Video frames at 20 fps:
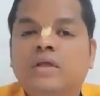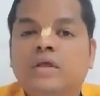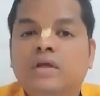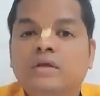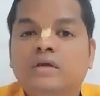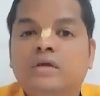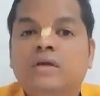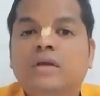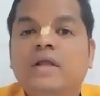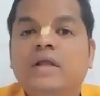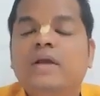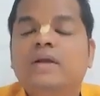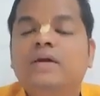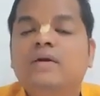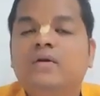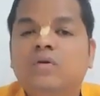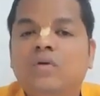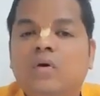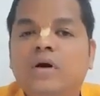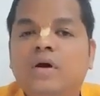and
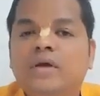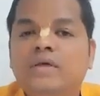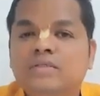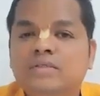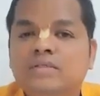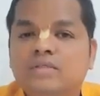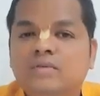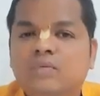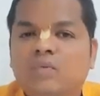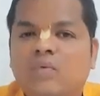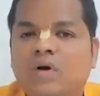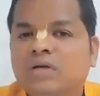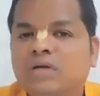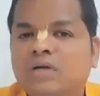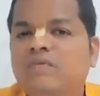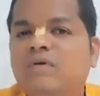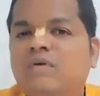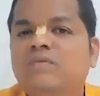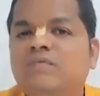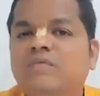great noise,
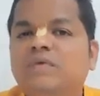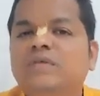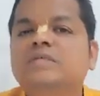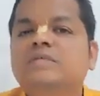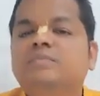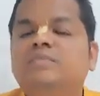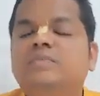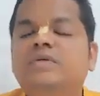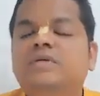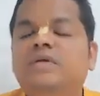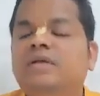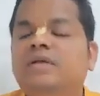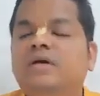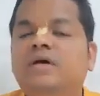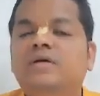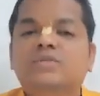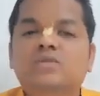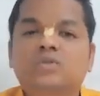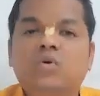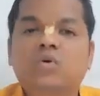whatever we speak, it
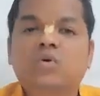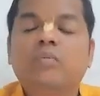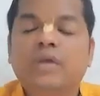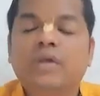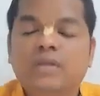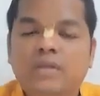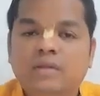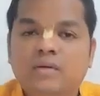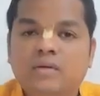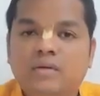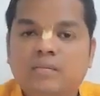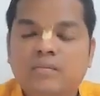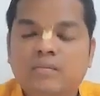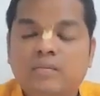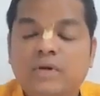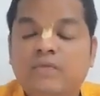has no meaning.